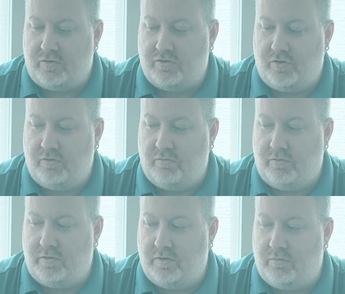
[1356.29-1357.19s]
show you what
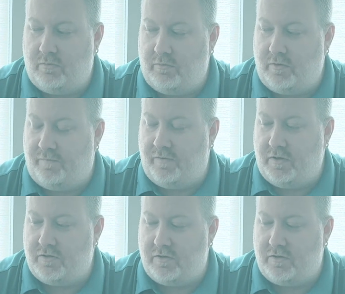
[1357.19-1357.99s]
we did when we finished,